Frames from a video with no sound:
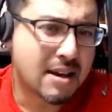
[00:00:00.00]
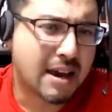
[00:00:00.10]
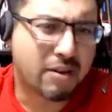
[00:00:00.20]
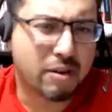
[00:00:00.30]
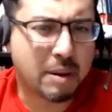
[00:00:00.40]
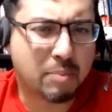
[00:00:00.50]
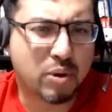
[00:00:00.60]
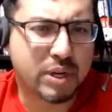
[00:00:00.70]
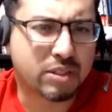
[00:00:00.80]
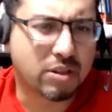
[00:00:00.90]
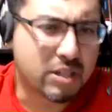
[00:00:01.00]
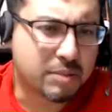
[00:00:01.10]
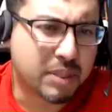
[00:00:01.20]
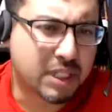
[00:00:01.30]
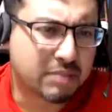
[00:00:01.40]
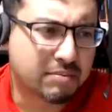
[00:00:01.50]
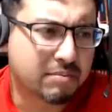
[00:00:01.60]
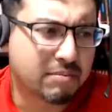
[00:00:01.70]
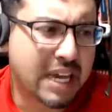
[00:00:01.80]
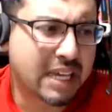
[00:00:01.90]
I don't know about porn stars, but
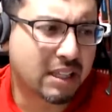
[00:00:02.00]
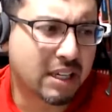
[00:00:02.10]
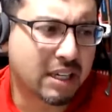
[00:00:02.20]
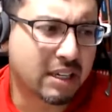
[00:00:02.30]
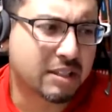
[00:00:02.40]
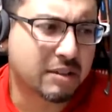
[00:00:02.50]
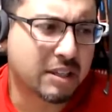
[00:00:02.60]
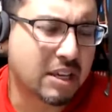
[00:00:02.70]
mainly it's it,